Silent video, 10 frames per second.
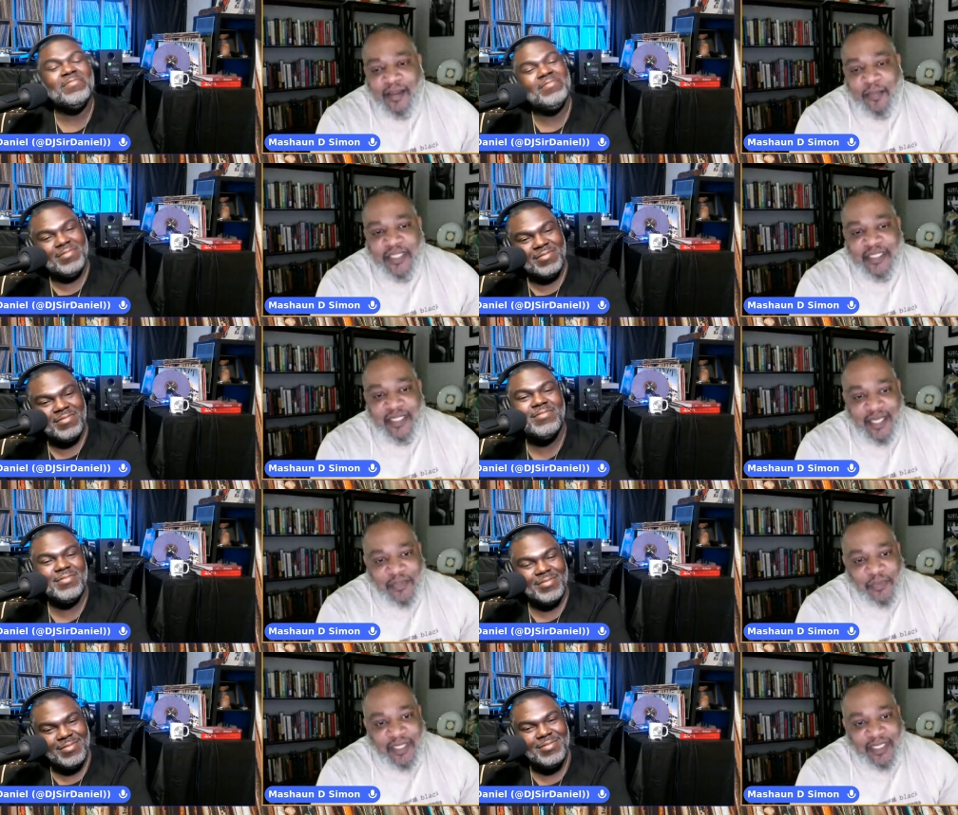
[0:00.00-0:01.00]
Speaker 1: is
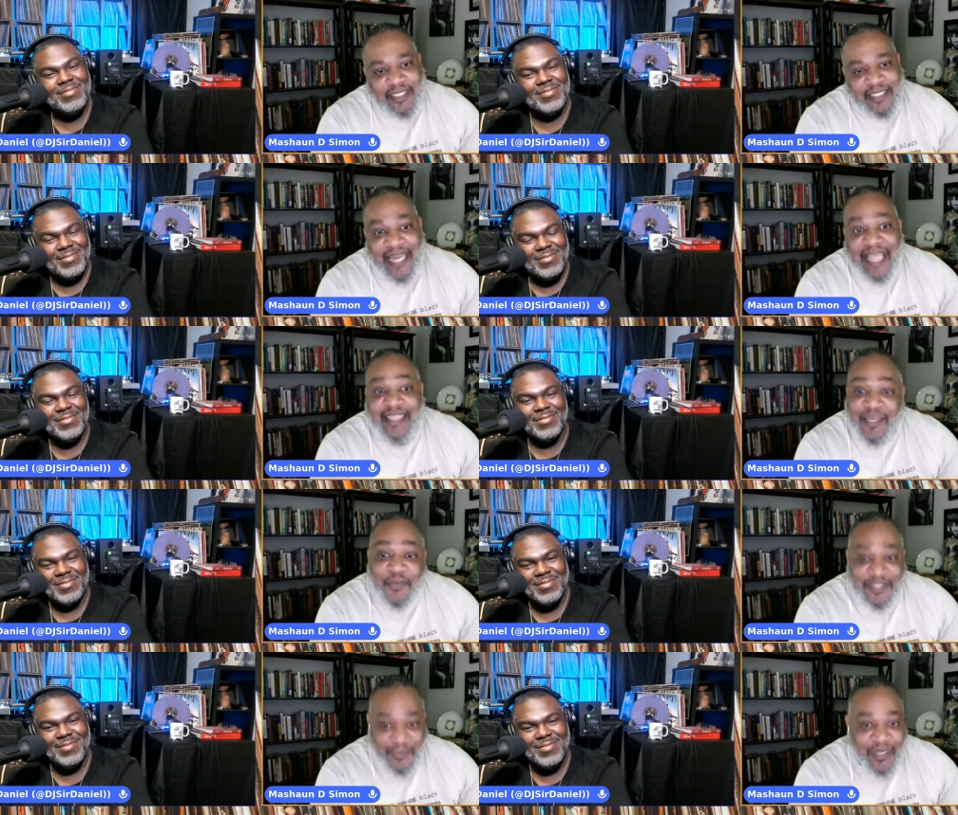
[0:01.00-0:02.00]
another one that I think
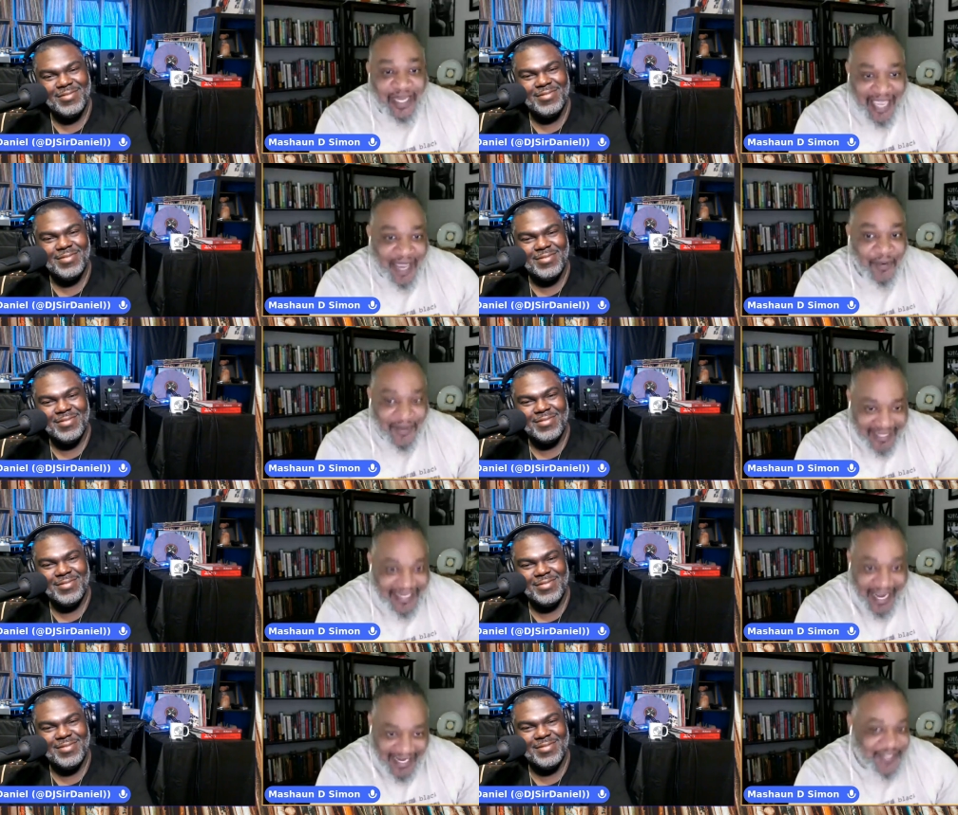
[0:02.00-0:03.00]
was the one that came on the
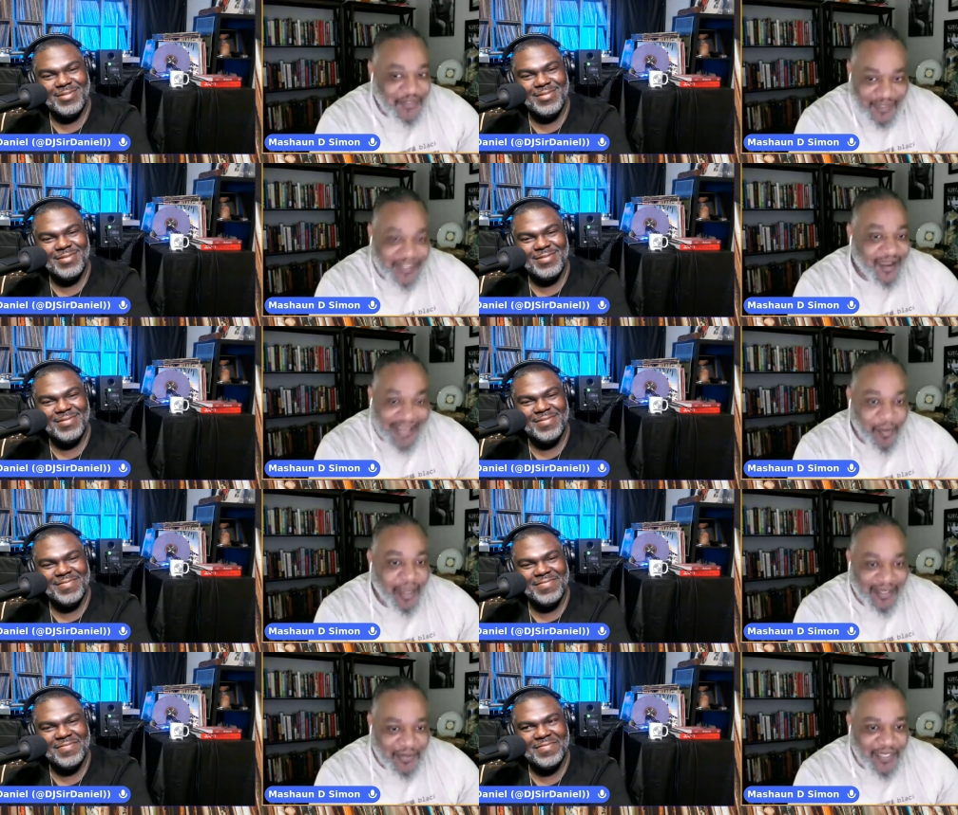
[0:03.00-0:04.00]
night that you were talking
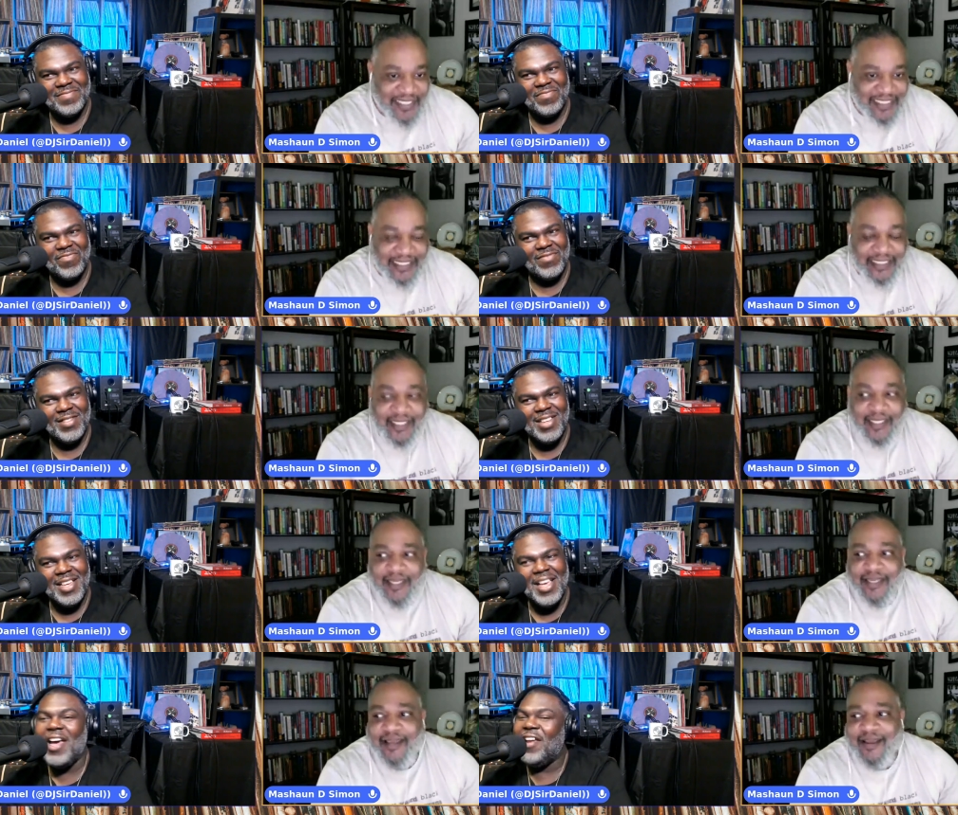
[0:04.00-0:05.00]
about in questioning.
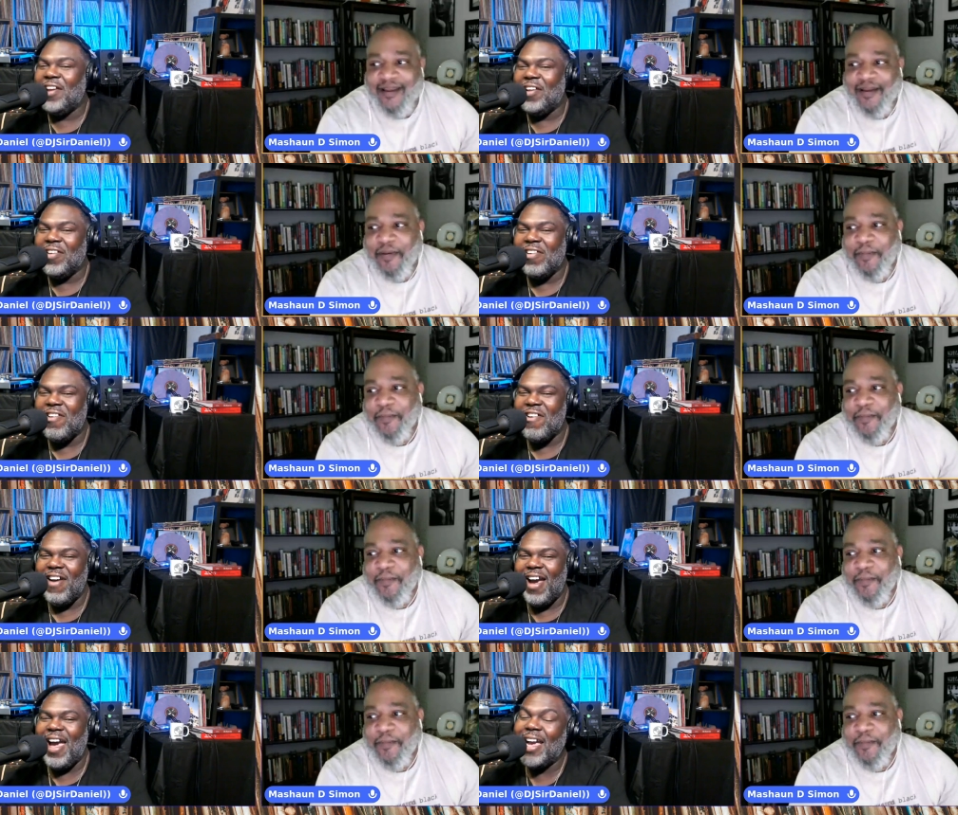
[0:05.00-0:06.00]
Um,
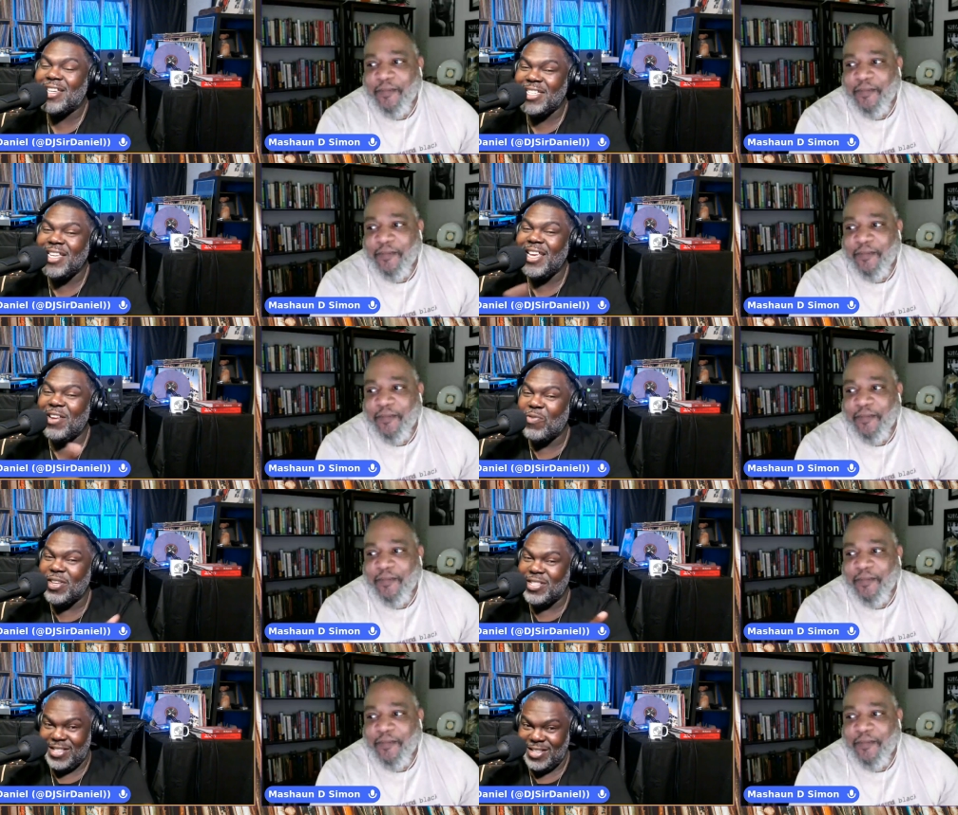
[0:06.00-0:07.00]
Speaker 2: Actually, it
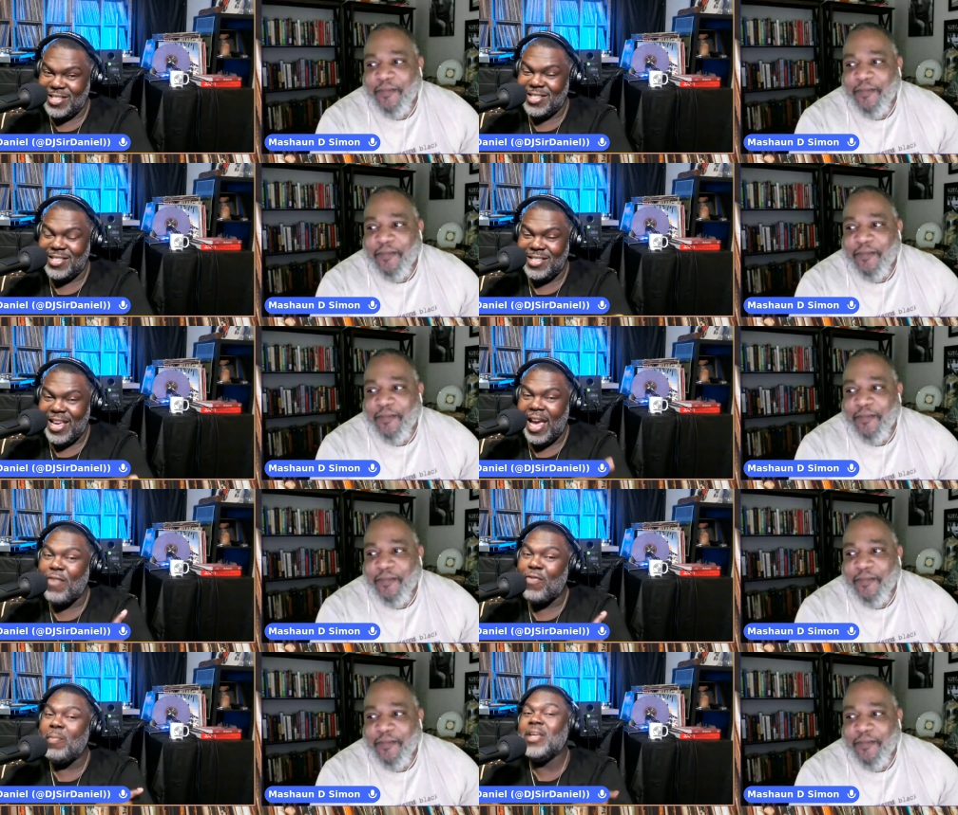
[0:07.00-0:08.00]
was the the
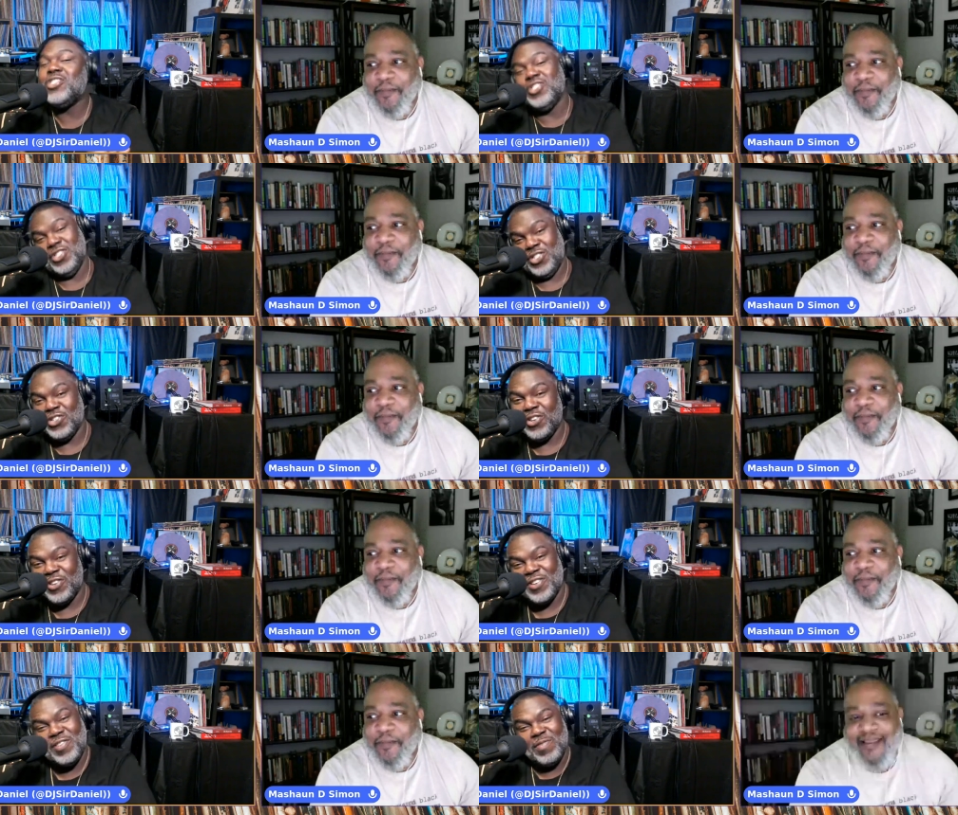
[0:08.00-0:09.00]
aforementioned
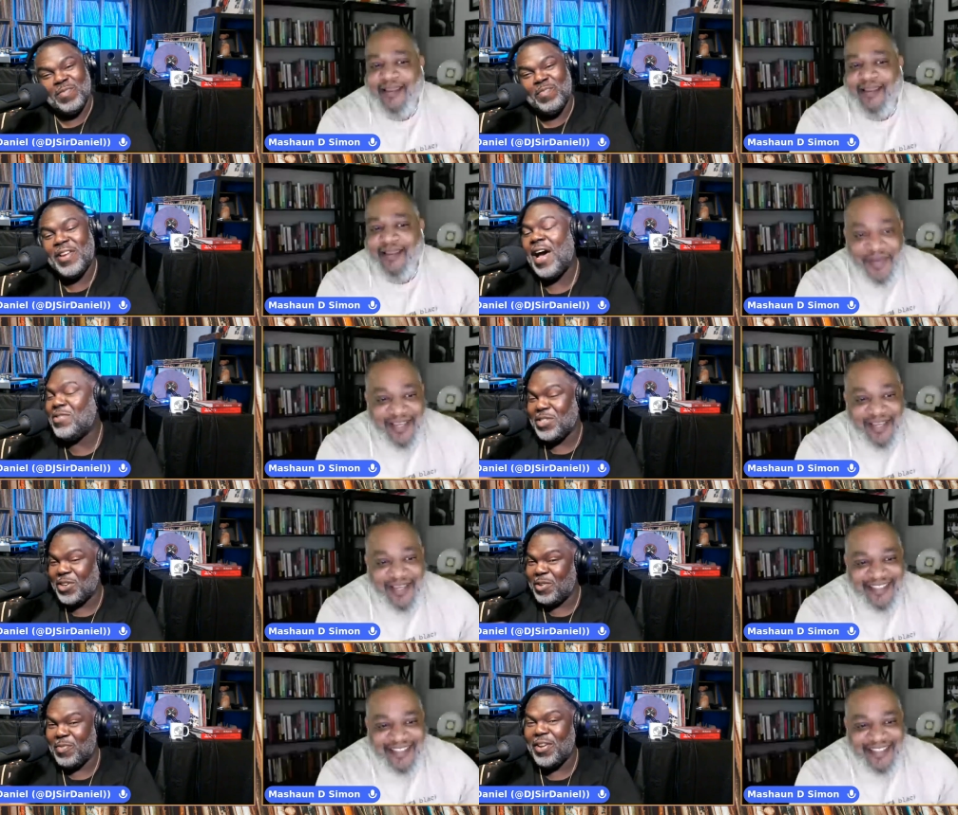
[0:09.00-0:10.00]
song, but I
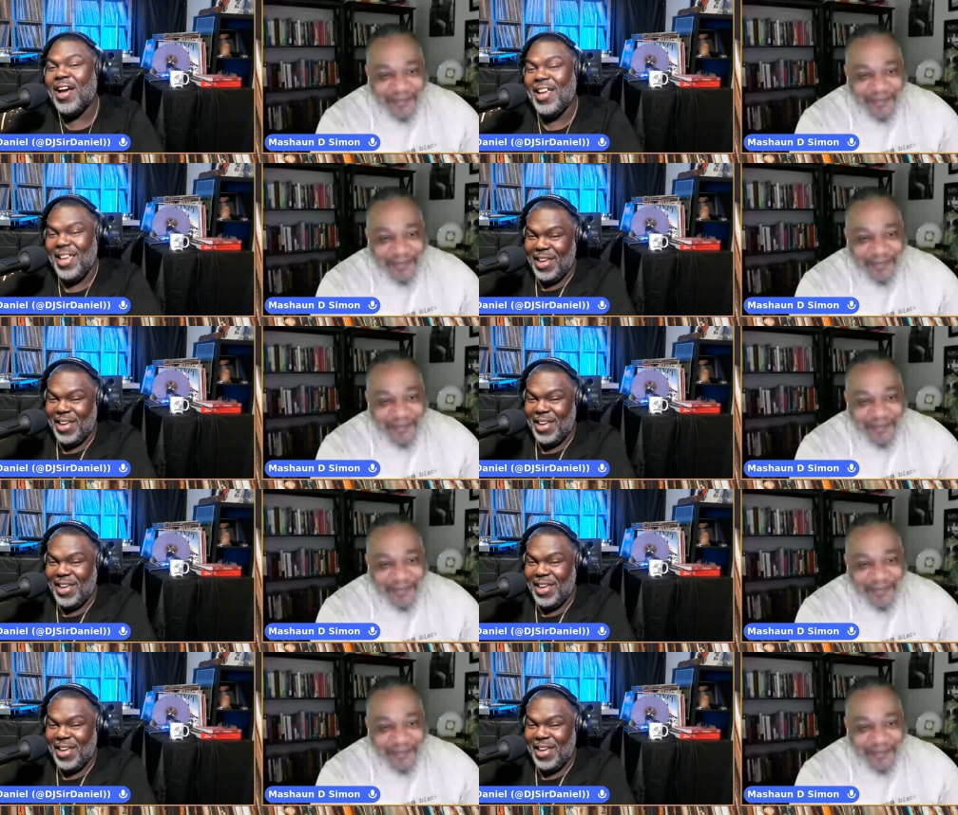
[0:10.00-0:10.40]
was, was it was it